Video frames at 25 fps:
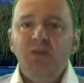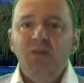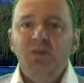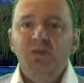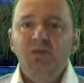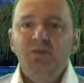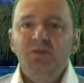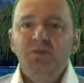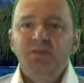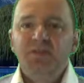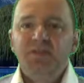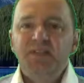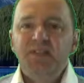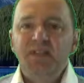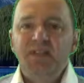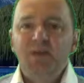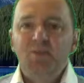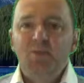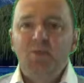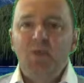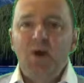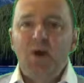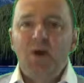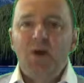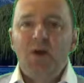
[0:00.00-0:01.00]
you see
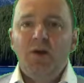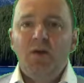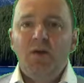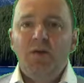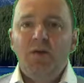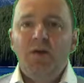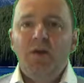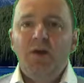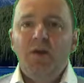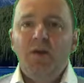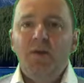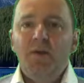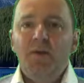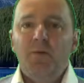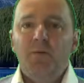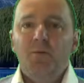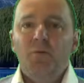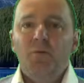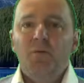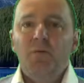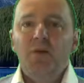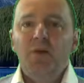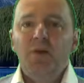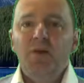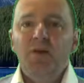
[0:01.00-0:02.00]
where the
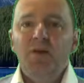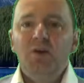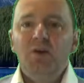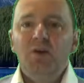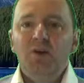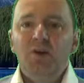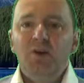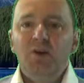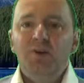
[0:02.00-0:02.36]
real